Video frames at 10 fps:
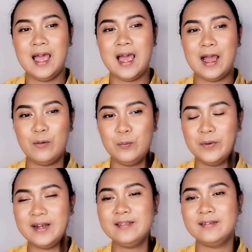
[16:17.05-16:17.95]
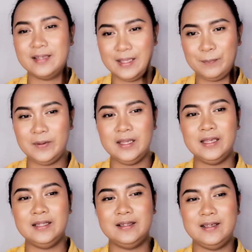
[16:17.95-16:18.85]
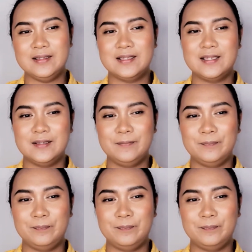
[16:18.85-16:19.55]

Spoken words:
how worth keeping it is.